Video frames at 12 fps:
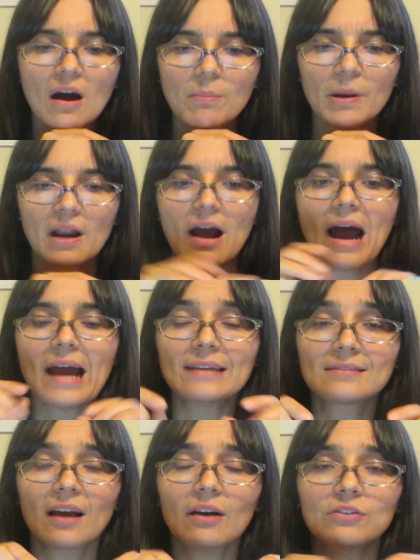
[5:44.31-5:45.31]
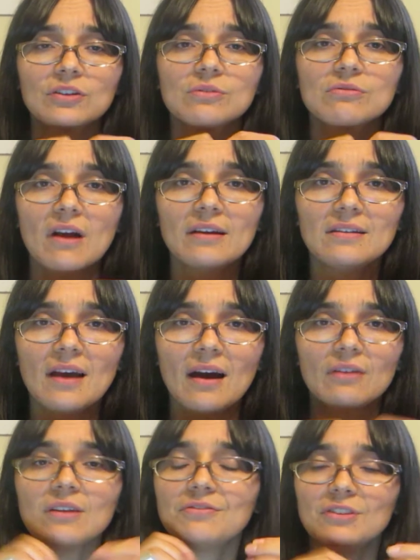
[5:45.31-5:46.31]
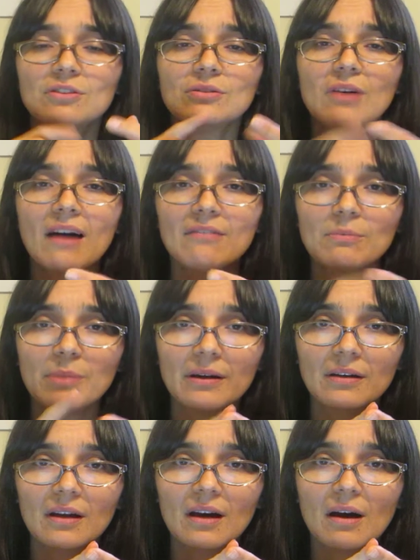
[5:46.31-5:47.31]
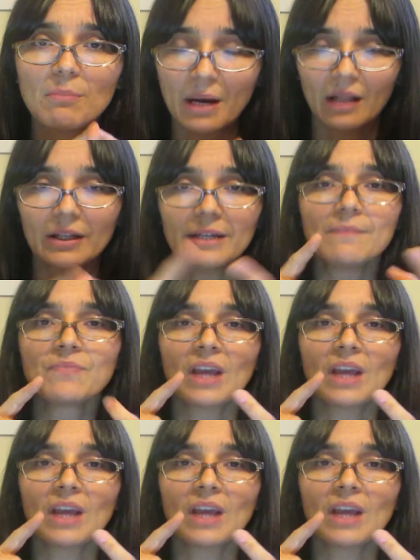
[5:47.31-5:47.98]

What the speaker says: But I tell you right now, if you do have a big belly,